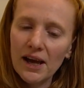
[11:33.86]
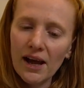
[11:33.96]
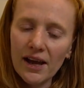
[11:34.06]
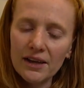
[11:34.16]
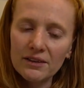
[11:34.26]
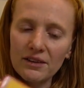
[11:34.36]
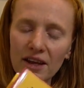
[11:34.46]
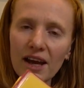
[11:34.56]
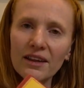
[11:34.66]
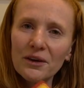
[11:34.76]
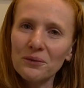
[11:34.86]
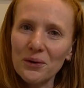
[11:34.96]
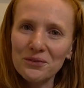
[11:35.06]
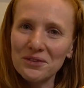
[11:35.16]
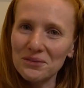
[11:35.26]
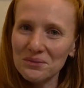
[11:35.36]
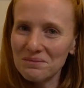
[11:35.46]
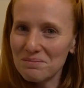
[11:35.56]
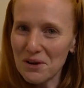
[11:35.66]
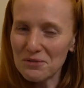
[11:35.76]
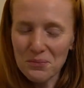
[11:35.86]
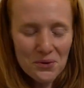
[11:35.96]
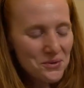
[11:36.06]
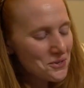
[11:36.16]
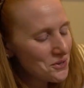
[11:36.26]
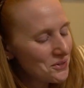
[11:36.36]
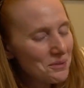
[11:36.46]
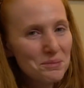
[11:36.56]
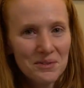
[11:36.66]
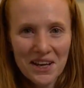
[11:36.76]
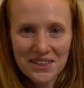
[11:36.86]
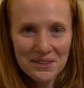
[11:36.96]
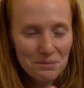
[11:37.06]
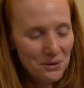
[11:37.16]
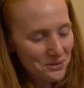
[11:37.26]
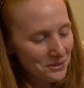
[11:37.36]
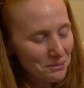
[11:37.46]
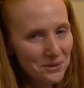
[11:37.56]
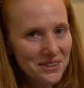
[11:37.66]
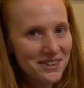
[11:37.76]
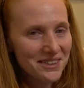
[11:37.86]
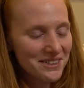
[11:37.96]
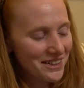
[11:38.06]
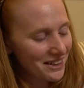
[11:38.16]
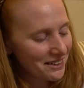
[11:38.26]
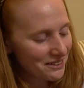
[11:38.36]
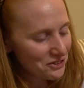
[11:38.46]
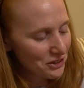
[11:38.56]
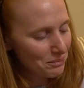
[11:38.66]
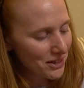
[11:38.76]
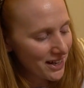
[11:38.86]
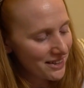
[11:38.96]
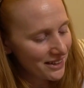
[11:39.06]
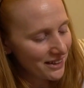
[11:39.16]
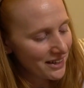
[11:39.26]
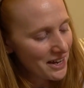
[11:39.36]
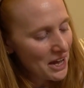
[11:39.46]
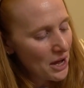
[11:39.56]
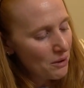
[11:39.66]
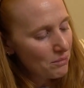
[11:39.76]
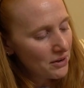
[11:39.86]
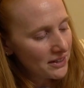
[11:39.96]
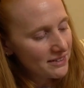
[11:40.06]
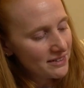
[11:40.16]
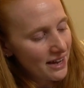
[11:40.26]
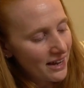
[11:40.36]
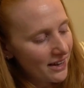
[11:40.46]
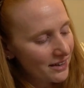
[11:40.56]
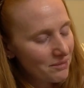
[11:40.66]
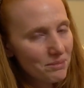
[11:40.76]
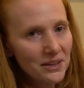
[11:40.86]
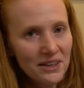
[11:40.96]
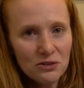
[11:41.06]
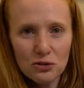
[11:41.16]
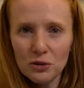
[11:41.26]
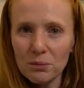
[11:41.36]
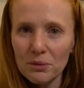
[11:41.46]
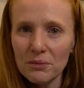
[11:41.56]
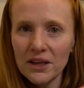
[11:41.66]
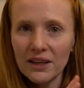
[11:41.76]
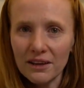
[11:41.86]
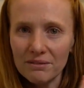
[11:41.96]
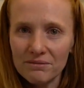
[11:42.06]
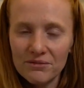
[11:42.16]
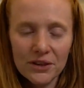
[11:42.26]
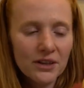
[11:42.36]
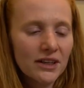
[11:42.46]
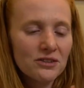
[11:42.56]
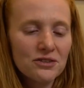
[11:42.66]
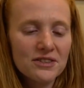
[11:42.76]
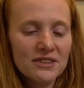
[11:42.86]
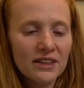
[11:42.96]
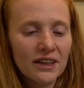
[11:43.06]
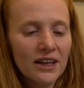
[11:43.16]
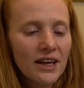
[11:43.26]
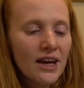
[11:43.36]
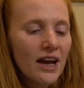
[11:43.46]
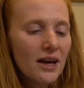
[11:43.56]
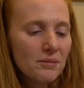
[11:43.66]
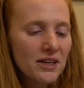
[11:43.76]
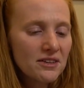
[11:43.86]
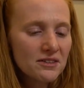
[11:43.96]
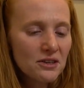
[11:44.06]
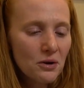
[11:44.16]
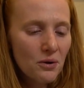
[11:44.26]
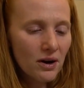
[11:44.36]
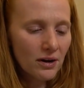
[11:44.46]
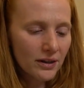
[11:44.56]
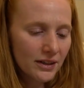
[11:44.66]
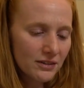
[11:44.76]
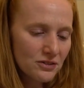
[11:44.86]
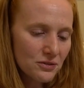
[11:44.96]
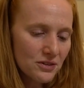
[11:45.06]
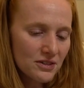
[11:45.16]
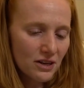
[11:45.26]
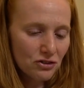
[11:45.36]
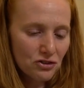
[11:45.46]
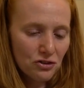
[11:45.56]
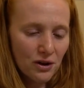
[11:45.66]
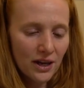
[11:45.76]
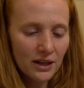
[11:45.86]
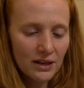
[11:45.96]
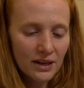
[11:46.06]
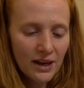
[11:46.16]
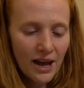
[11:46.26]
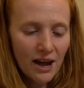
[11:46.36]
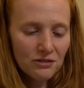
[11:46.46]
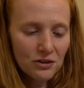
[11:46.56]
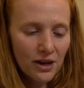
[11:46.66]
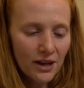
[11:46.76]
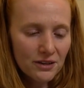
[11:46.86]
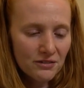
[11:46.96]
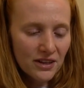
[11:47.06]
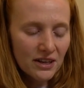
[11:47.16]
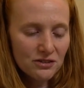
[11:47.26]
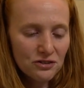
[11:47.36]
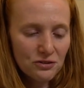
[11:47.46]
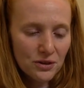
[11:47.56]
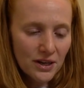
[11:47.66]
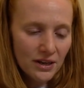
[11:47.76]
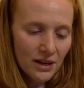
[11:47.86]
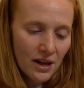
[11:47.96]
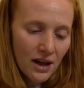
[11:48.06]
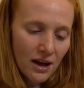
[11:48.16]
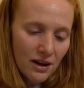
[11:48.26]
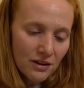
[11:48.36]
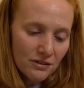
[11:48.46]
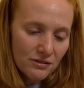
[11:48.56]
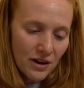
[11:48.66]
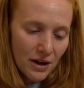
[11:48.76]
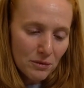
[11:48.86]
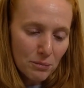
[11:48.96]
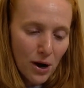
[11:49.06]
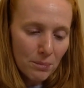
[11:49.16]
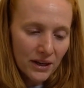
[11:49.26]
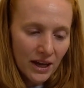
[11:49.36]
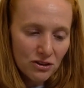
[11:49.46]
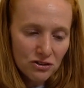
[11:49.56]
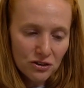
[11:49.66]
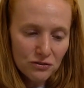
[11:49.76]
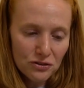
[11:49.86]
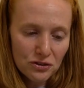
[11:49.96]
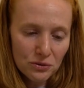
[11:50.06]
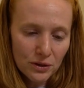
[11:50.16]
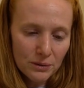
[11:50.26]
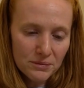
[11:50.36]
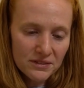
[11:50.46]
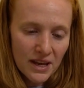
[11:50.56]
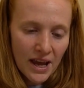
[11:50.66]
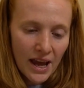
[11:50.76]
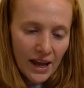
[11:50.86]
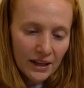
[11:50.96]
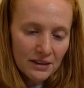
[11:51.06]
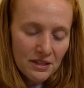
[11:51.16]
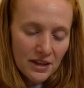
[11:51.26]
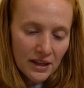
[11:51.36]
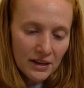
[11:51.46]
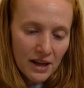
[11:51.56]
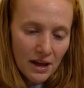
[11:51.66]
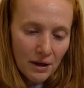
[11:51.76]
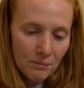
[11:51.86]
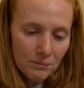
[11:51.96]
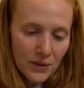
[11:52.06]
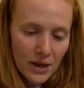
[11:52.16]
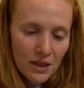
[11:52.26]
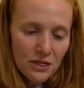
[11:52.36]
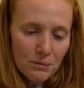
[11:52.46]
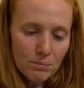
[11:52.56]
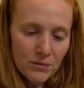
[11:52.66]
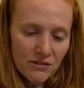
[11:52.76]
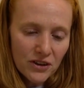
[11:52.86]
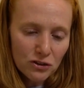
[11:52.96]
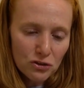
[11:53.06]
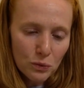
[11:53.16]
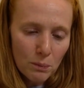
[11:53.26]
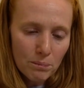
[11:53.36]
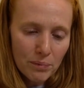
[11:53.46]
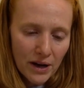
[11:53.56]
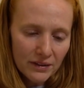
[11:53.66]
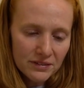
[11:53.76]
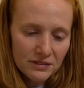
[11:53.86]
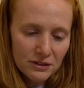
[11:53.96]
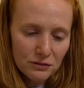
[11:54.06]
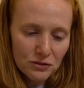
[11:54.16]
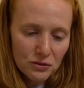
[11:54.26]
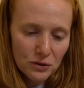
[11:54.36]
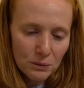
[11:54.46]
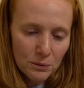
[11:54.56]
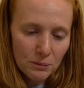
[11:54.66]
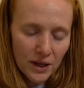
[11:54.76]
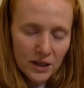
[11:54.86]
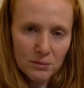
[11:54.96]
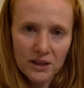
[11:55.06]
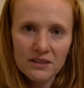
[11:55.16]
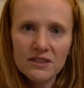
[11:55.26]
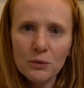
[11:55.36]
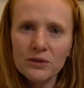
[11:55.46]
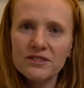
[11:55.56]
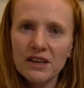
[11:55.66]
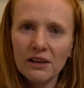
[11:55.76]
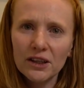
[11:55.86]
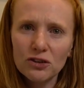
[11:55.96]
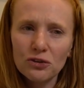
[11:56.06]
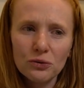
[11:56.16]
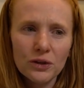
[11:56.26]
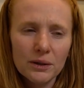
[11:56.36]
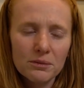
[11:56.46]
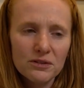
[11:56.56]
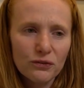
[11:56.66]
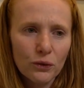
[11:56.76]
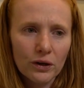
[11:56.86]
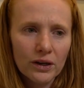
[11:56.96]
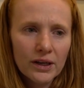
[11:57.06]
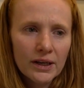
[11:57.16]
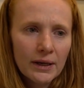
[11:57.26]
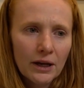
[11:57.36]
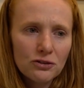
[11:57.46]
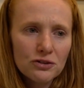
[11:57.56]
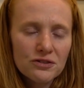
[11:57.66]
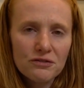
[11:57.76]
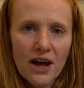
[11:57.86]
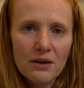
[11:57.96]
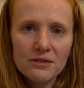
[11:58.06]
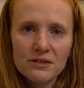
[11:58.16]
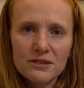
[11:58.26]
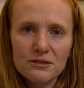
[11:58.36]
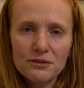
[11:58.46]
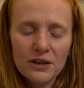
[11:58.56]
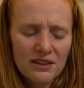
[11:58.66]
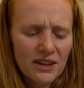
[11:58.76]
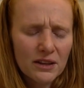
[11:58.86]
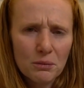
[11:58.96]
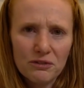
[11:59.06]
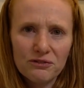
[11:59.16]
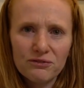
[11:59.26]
I think I like roses much more than tulips, but that's the personal opinion. That's the English in me, I think. But uh, but Tulipomania, very interesting. Um, he does go on into the Dutch trade after kind of the history of uh, the propagation of tulips and then um, the eventual bust of Tulipomania because they were selling tulips for hundreds of thousands of, I think they were